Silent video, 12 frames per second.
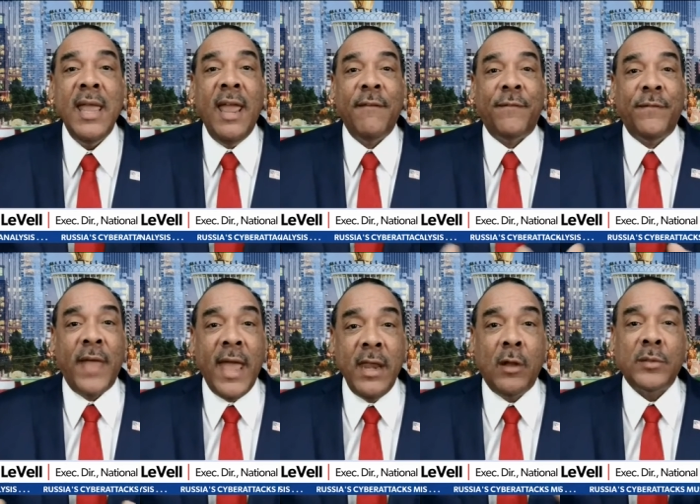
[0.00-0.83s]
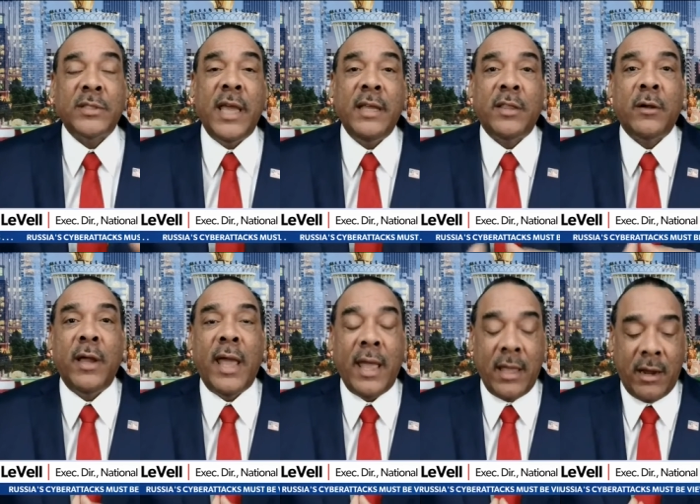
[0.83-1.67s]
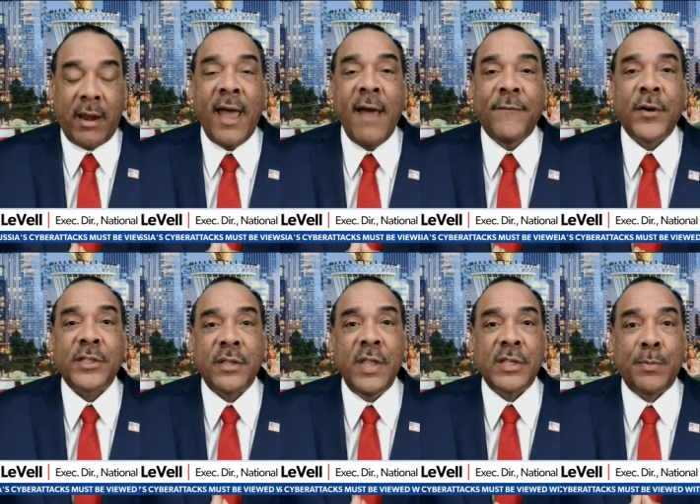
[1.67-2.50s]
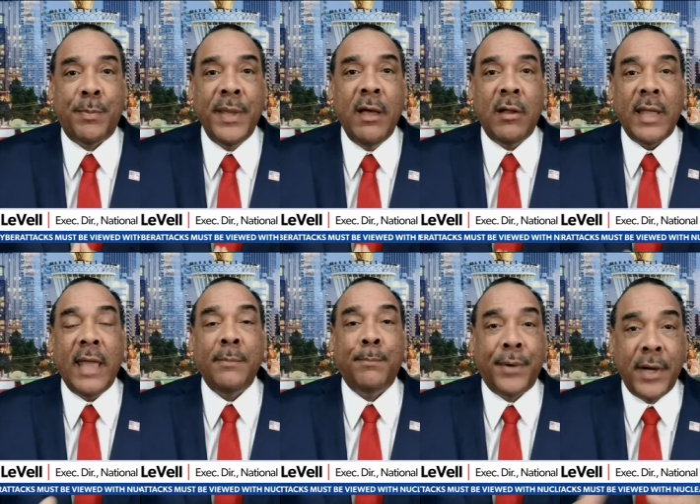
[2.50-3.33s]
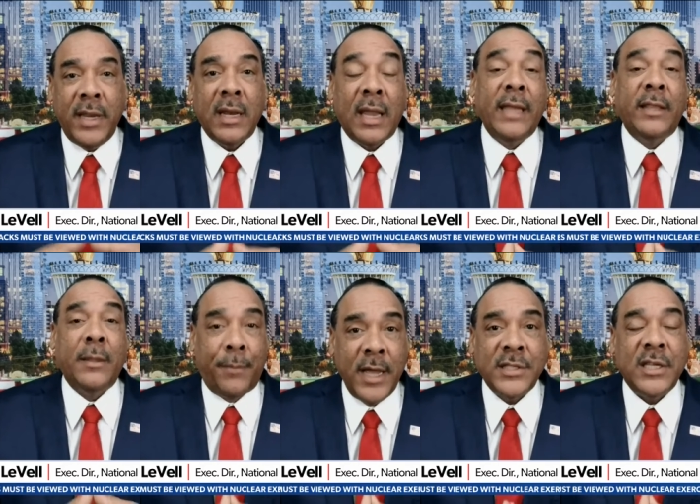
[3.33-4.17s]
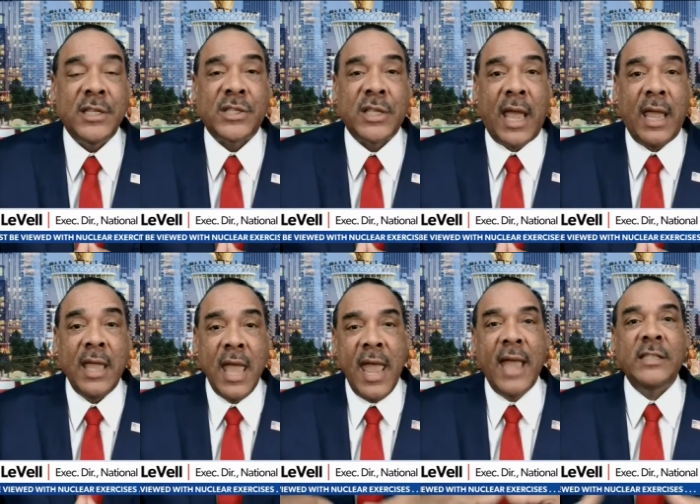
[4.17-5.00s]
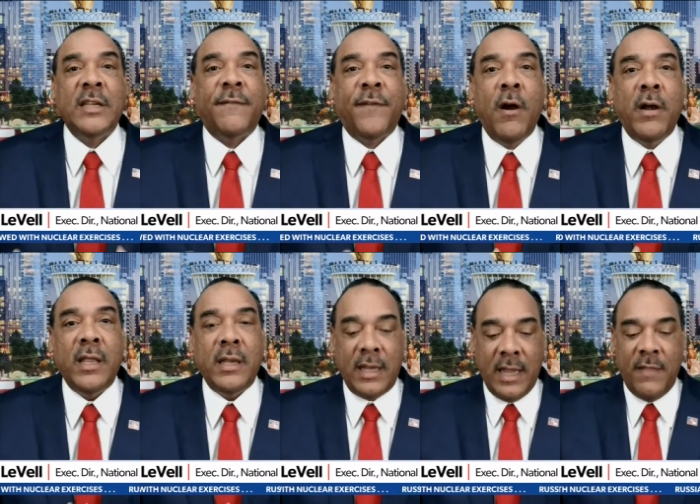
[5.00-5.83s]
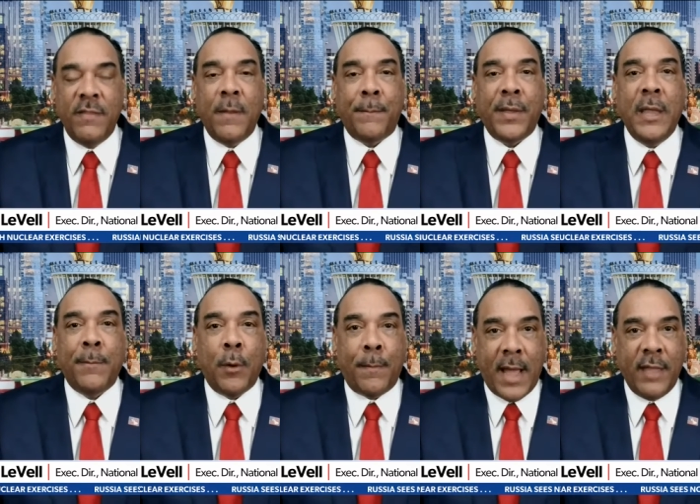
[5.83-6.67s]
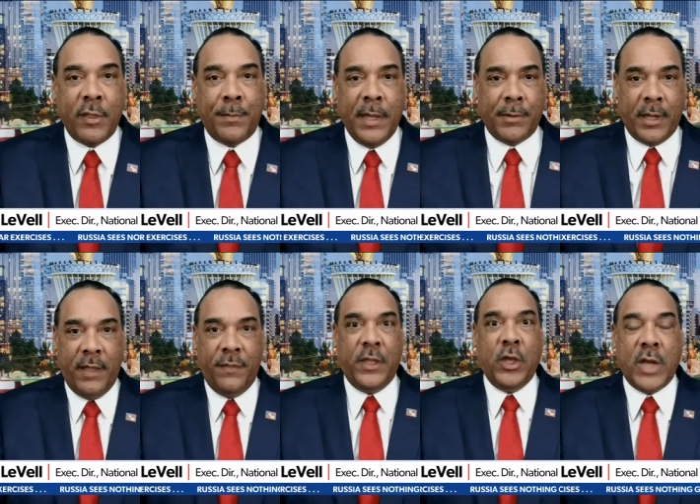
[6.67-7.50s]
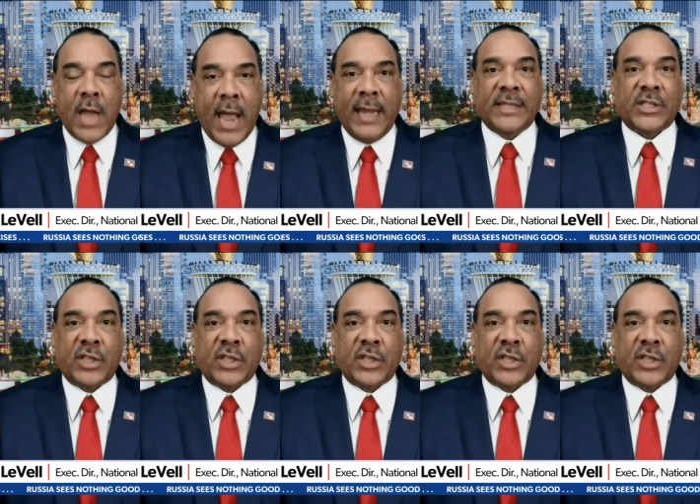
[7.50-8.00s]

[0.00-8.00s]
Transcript: If they don't take their, their efforts in this bill and put it like the president's saying and divert it in the people, by the people, in the United